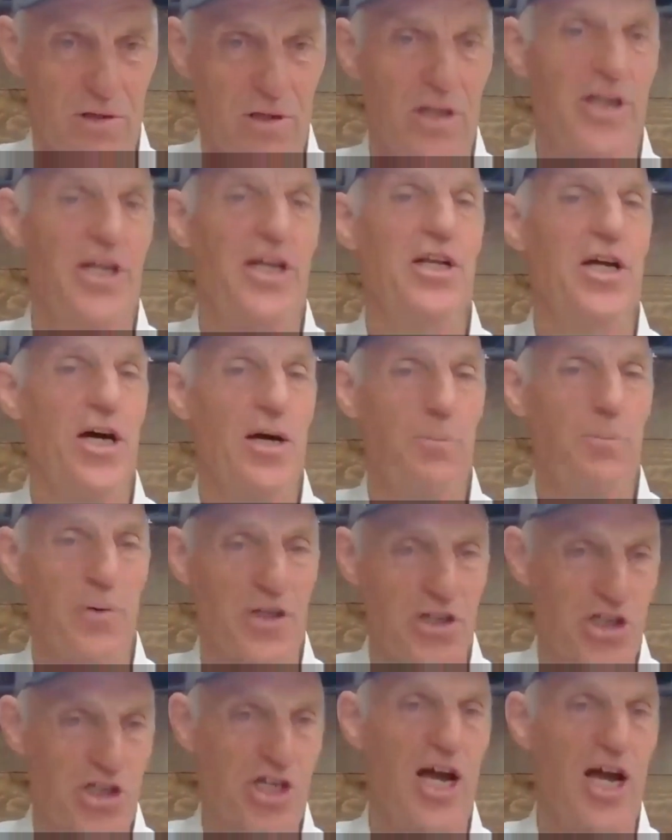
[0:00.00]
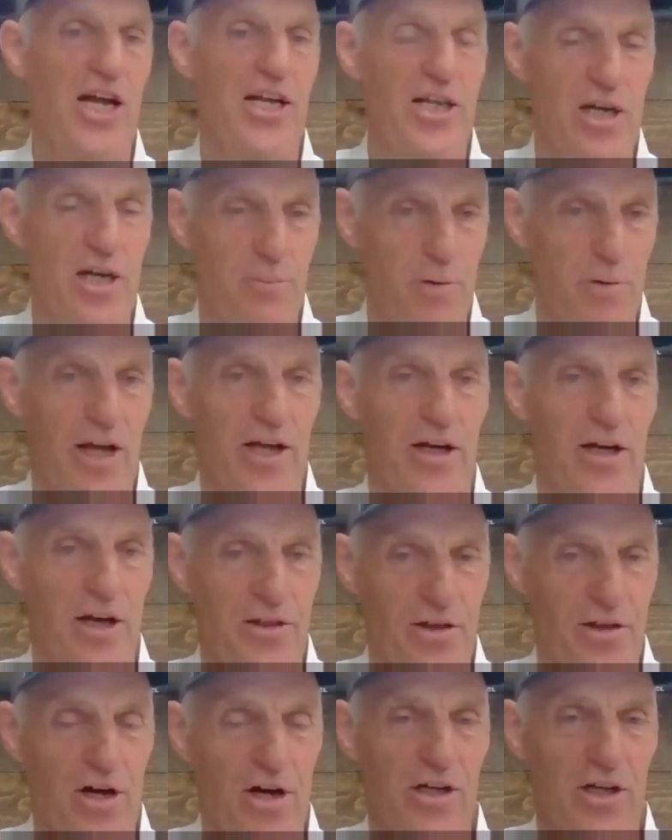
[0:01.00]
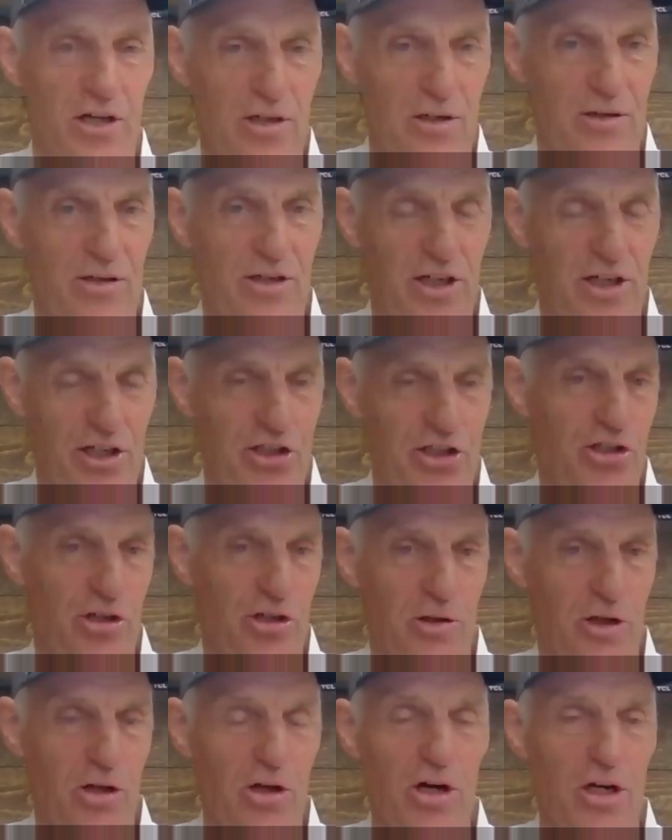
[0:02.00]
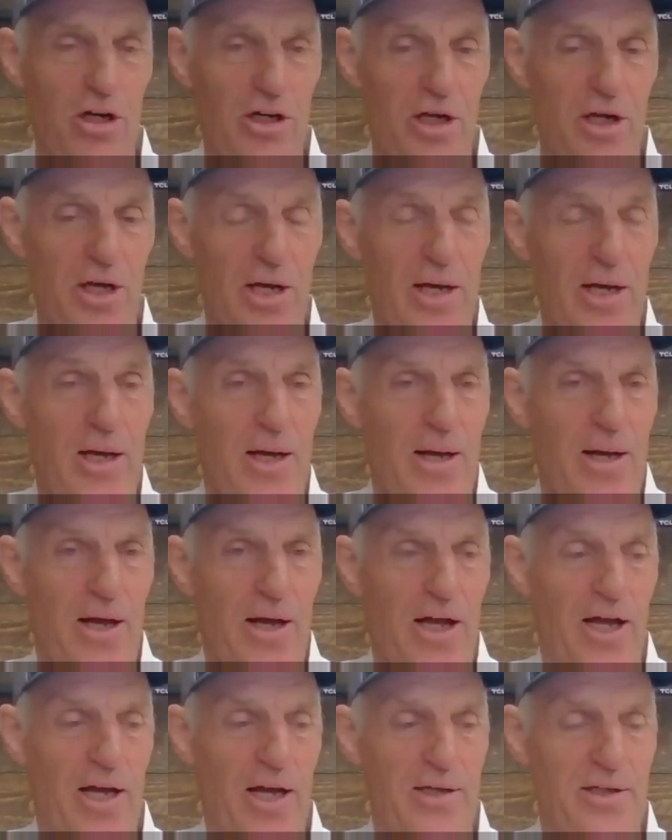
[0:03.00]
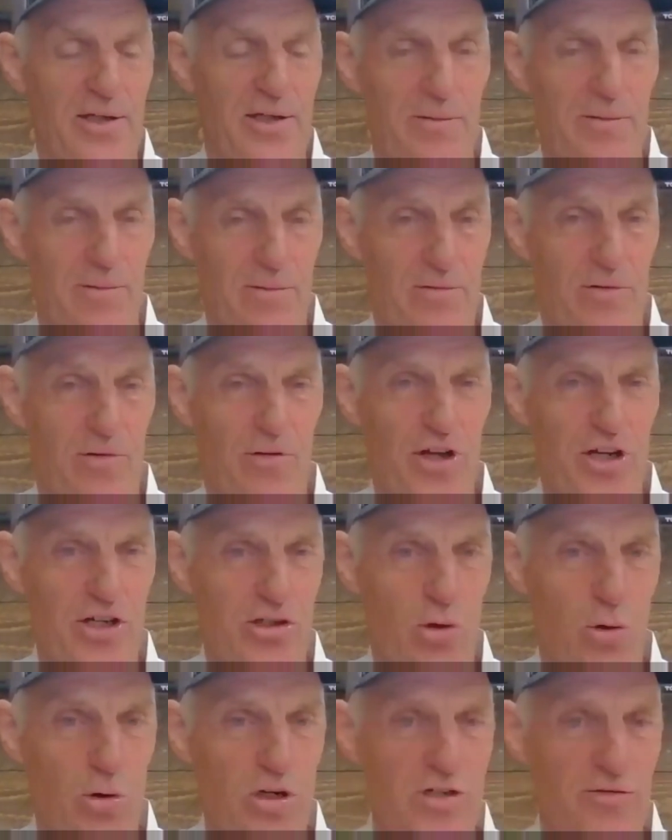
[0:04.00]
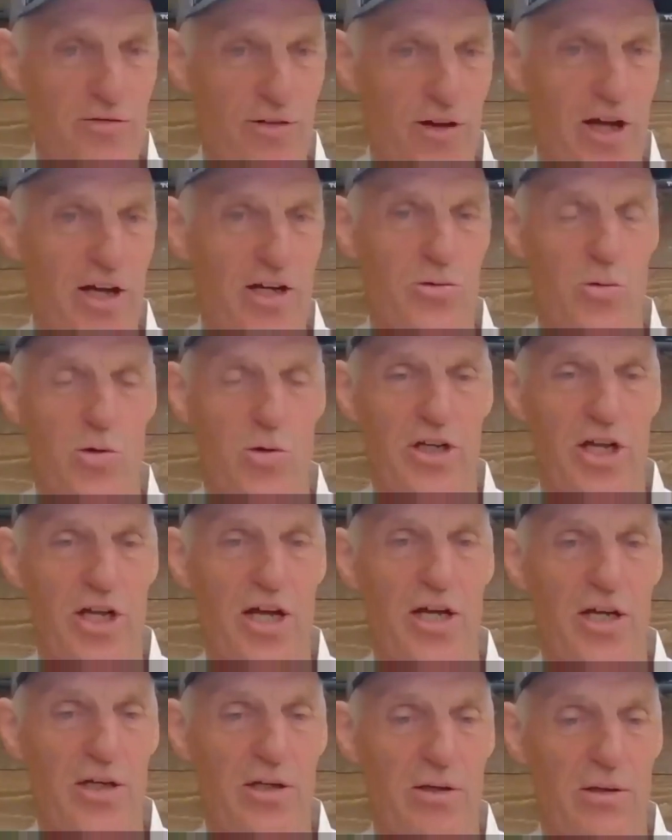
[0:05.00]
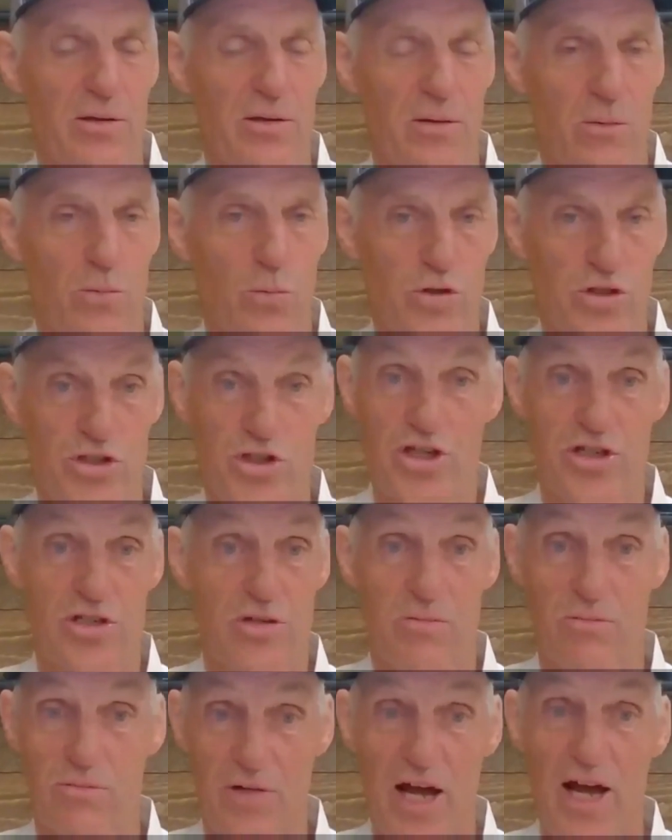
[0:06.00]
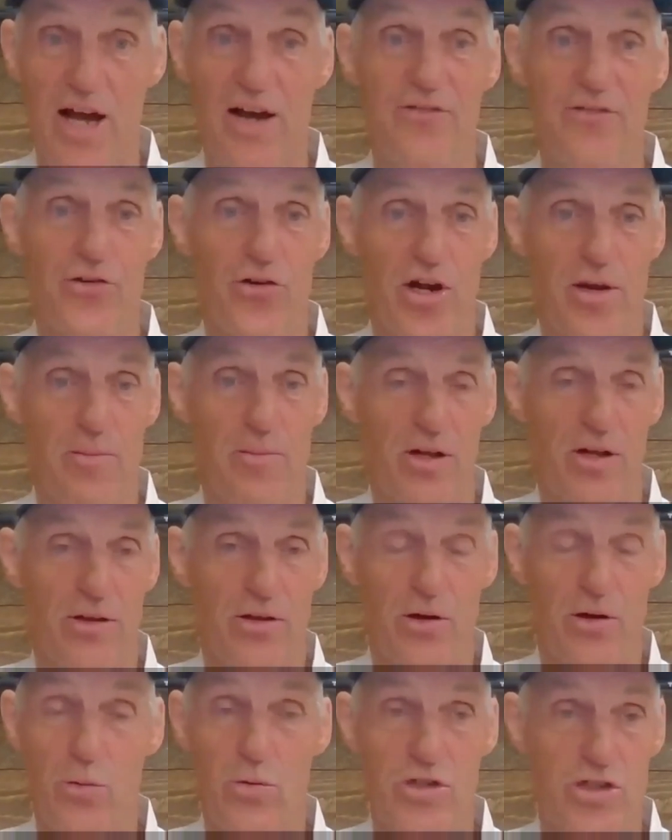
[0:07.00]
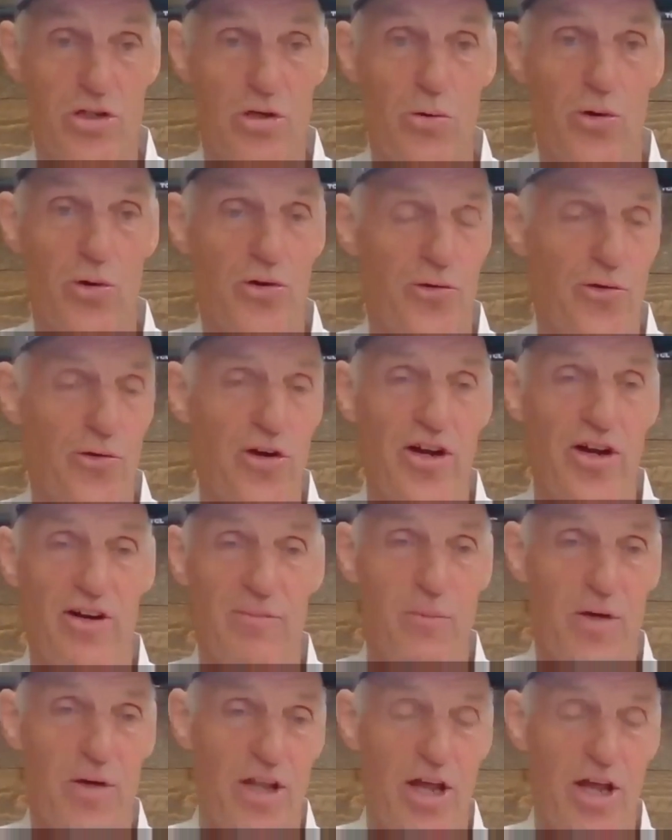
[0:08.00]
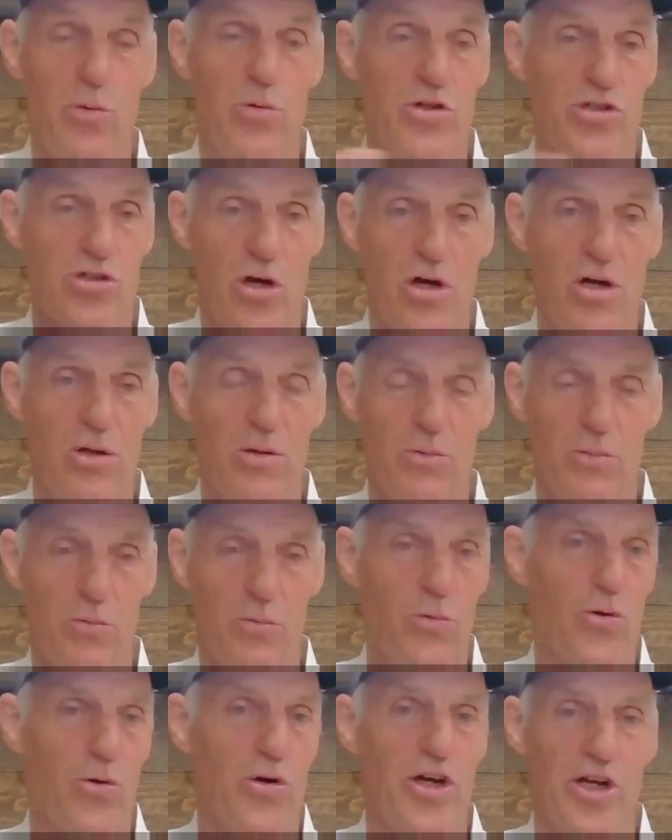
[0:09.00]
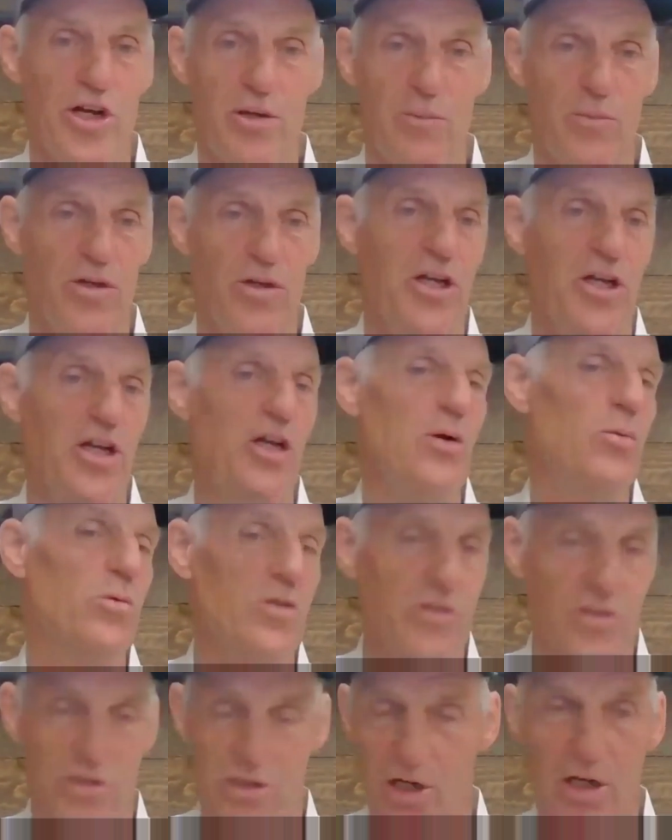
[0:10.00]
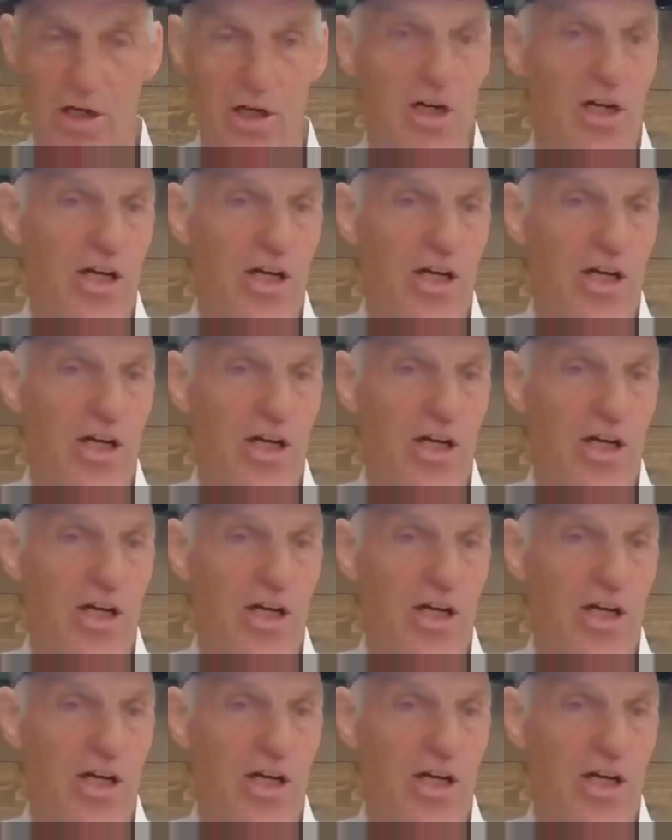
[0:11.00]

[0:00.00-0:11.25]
clean up and shine up like I thought he should look. And these horse flies one day was just after him. There was two or three of them and they was all worrying him, and he was